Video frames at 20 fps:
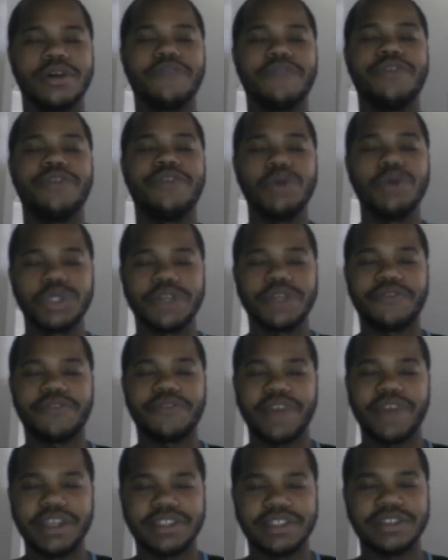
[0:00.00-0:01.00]
Confusion of
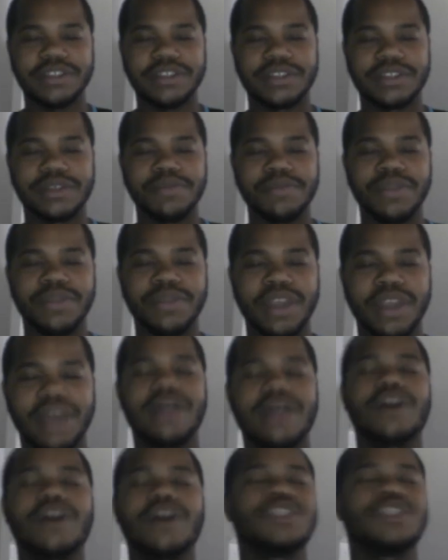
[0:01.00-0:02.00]
faces,
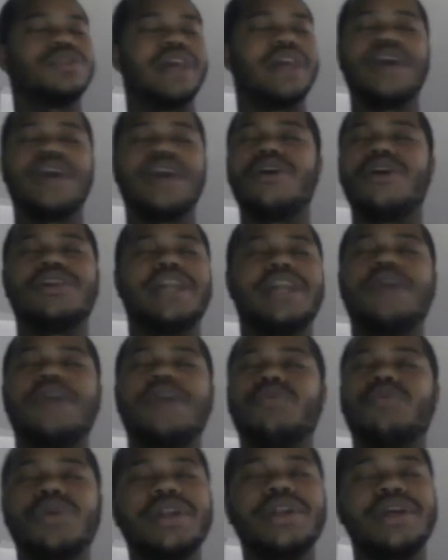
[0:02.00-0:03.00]
and also
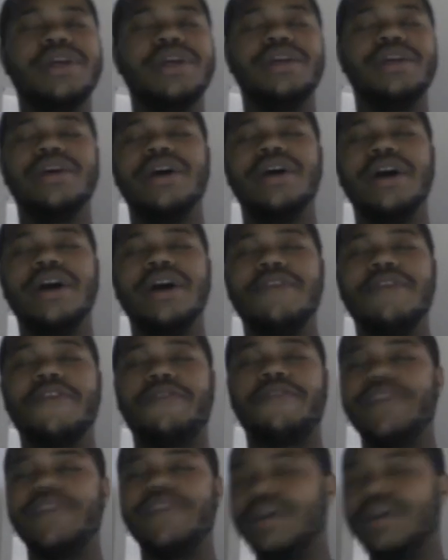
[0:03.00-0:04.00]
that really
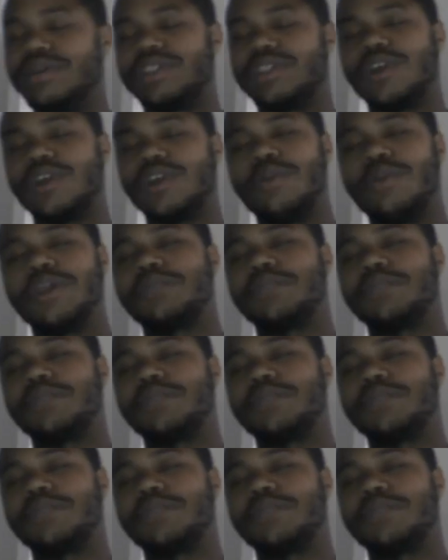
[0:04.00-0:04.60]
fulfilled so